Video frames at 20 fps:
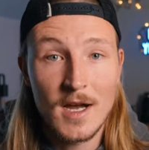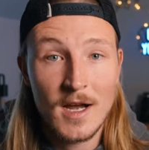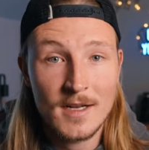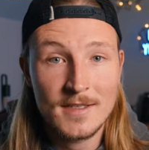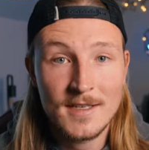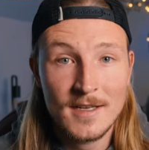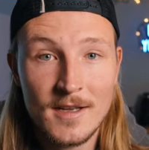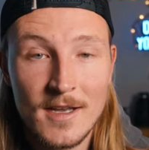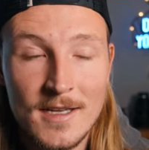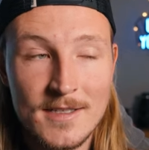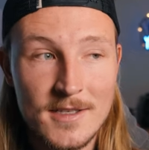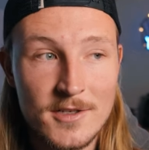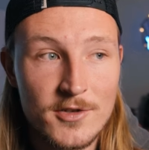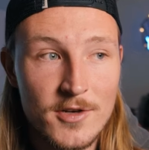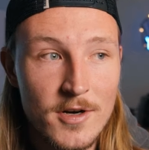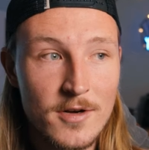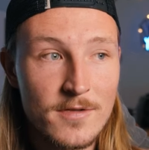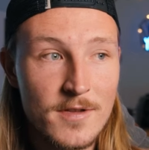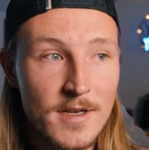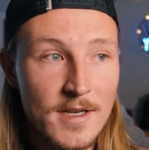Autel has a
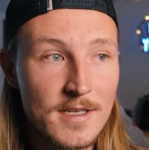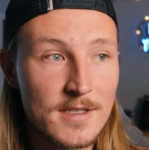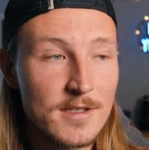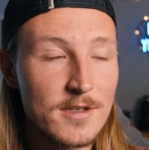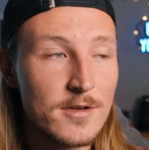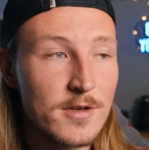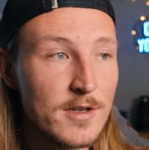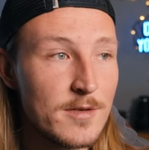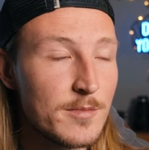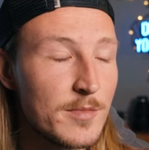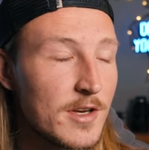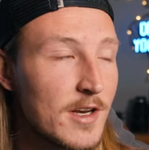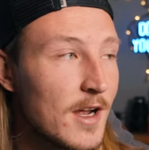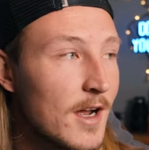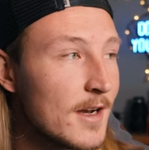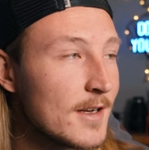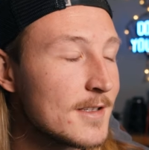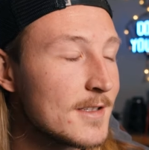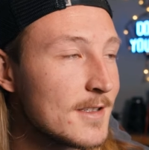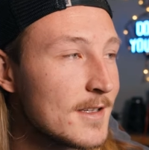drone that can do it, but
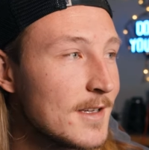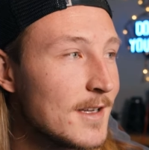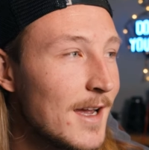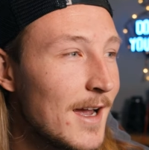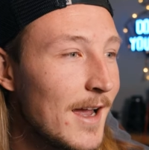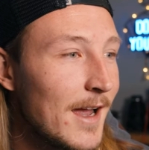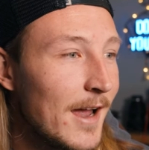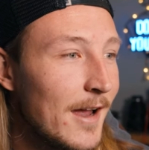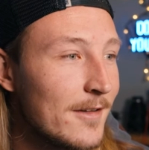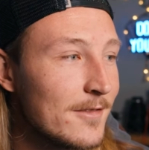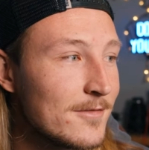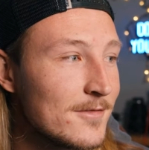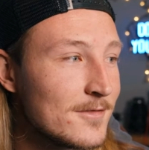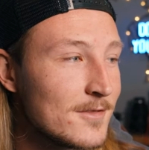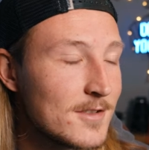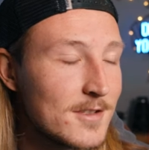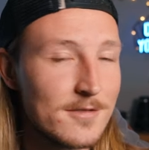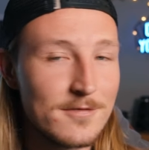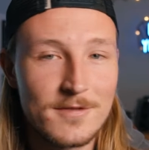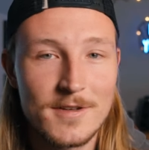honestly, I have
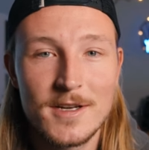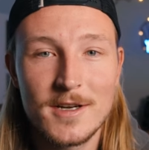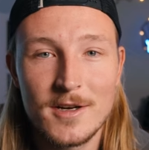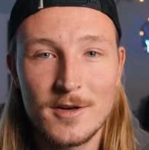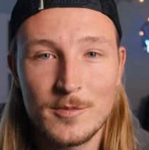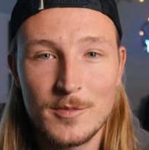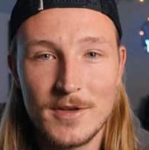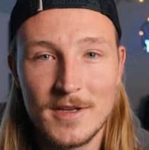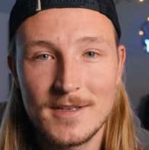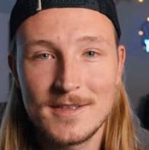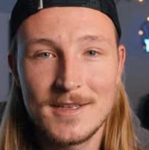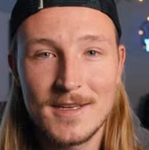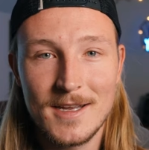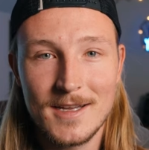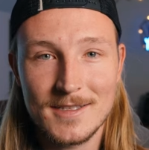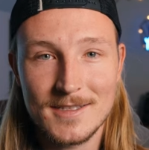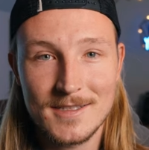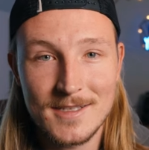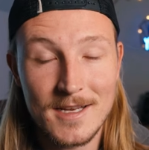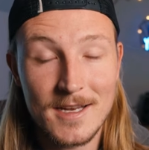severe
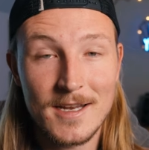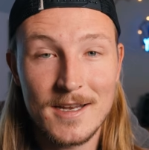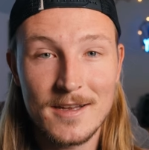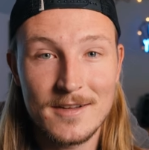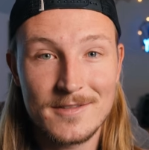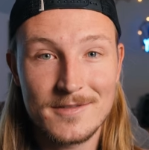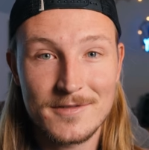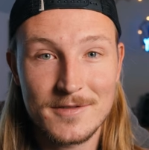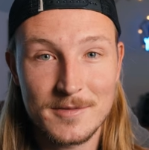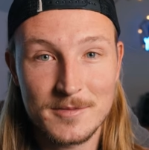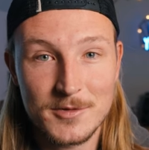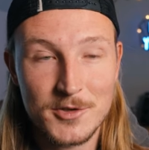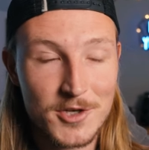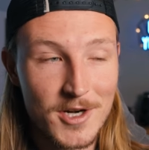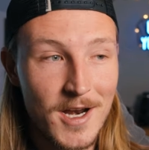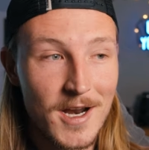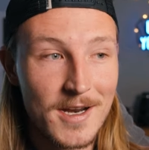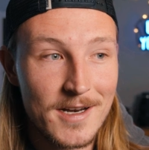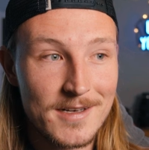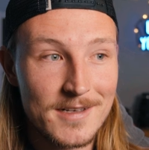PTSD from
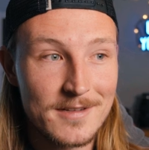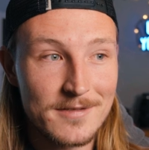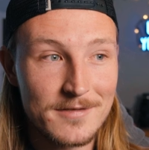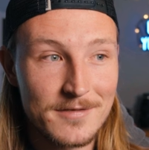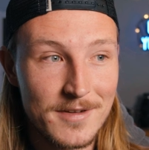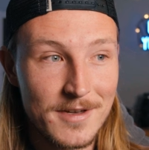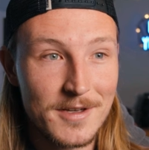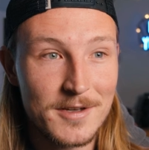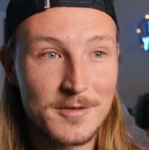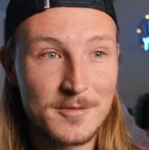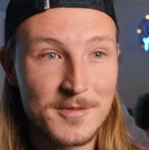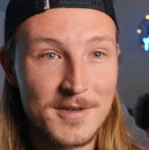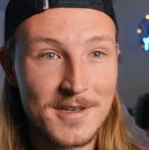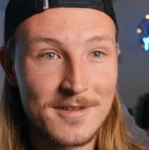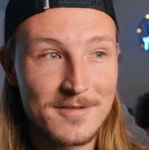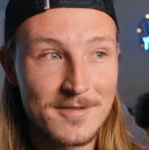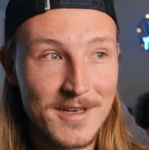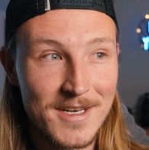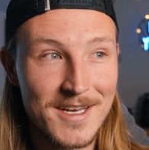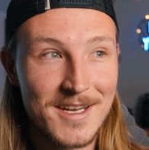trying to film
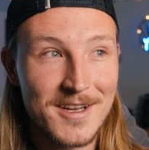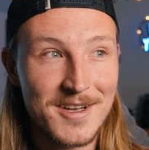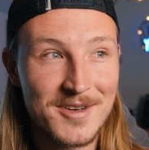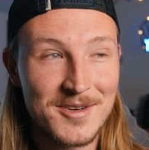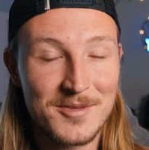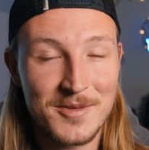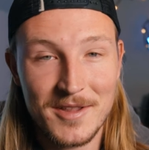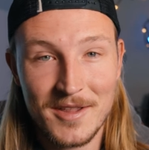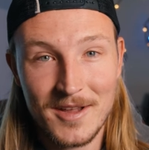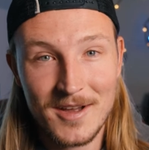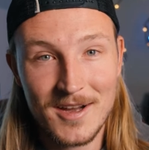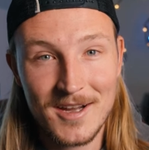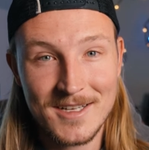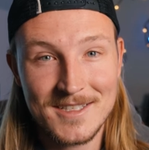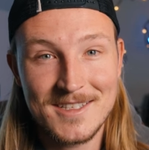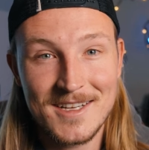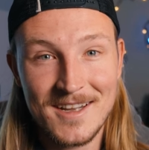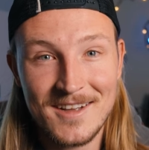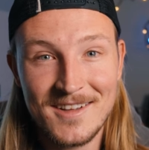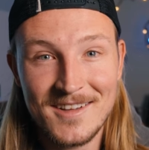a video with
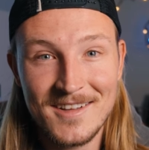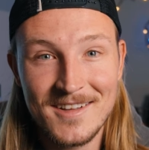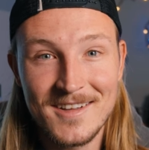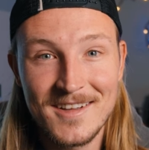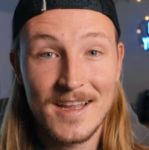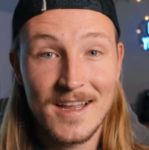Autel.